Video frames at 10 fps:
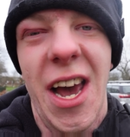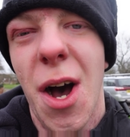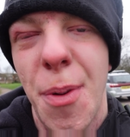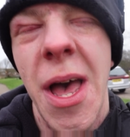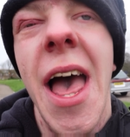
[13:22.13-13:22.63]

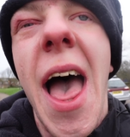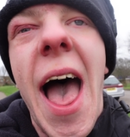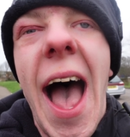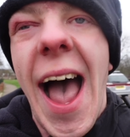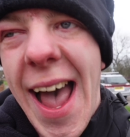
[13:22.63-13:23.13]
Hub.
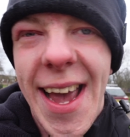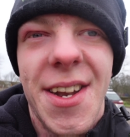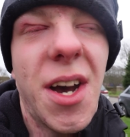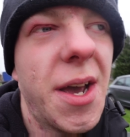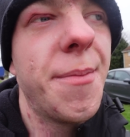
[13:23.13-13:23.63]

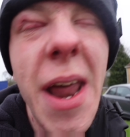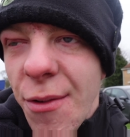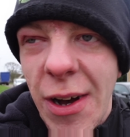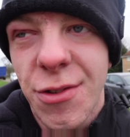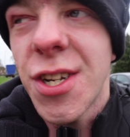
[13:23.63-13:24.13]
And I'm
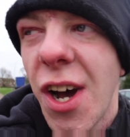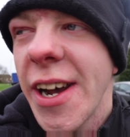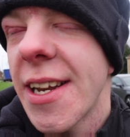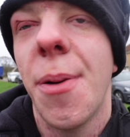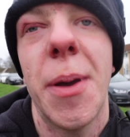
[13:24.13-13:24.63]
now
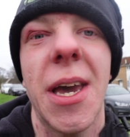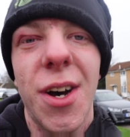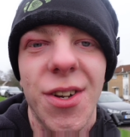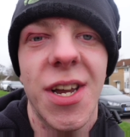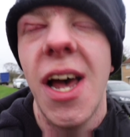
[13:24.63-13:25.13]
outside
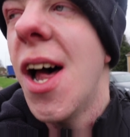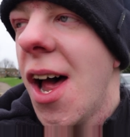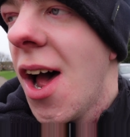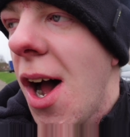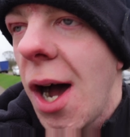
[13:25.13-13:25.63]
because
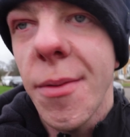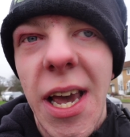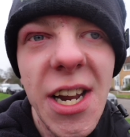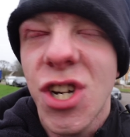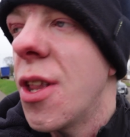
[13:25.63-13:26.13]
I'm
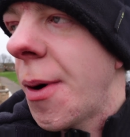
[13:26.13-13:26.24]
catching the